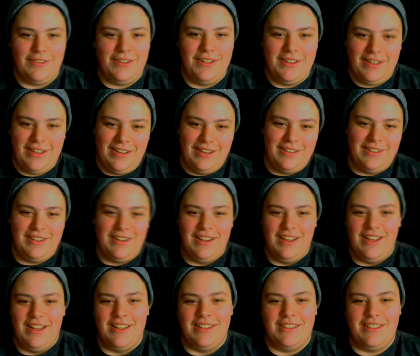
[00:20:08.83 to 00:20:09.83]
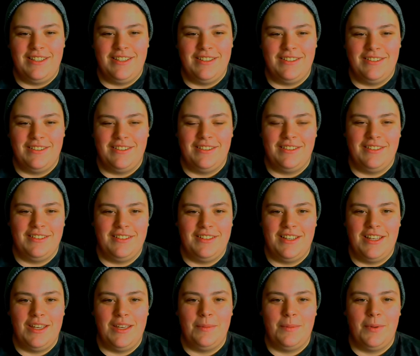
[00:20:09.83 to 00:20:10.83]
and to
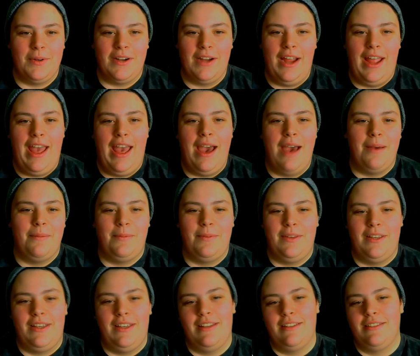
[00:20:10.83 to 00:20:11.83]
keep her happy,